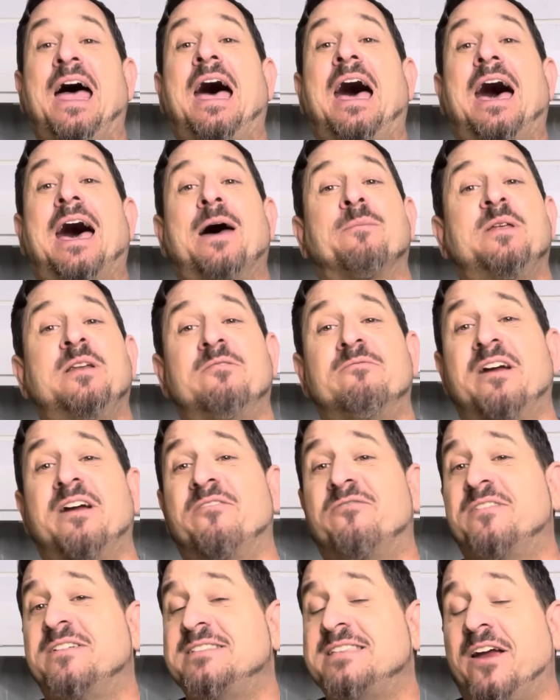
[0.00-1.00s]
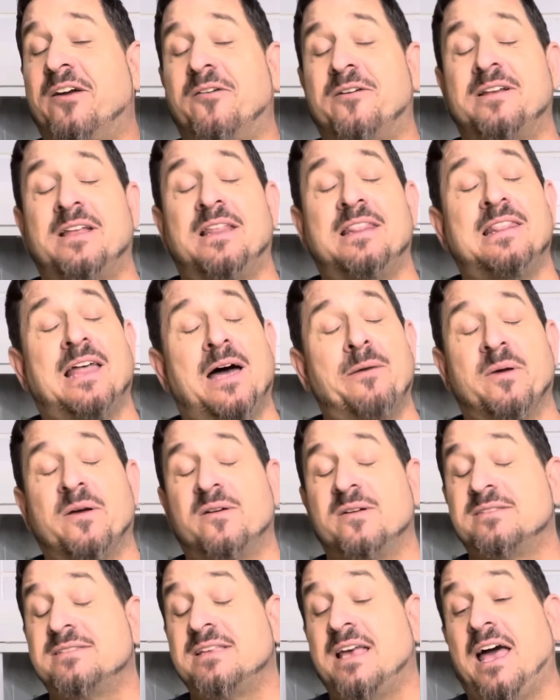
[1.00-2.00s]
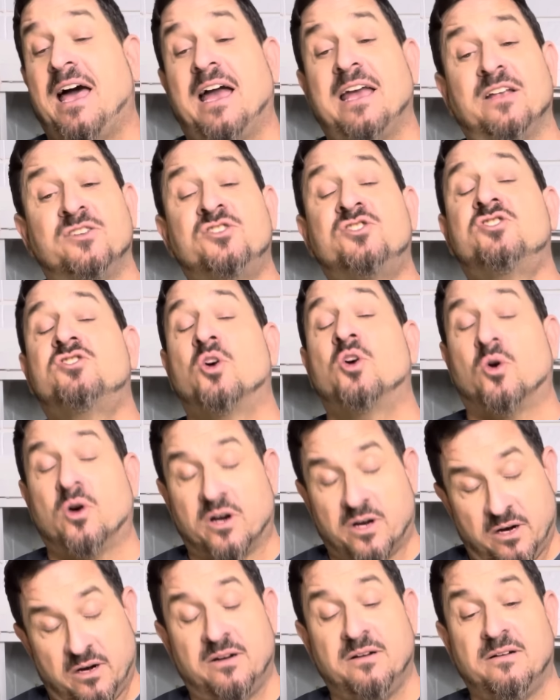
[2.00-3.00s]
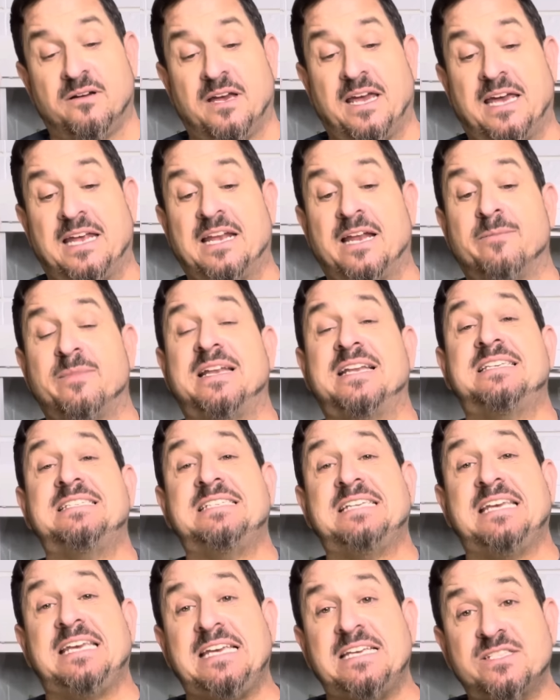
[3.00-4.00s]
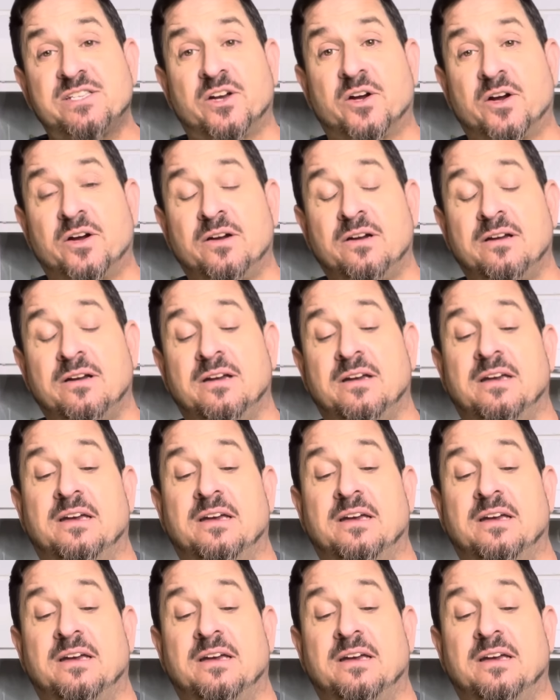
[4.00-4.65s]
I'm going to reference Erin a lot because I adore her, and I'm going to tease her,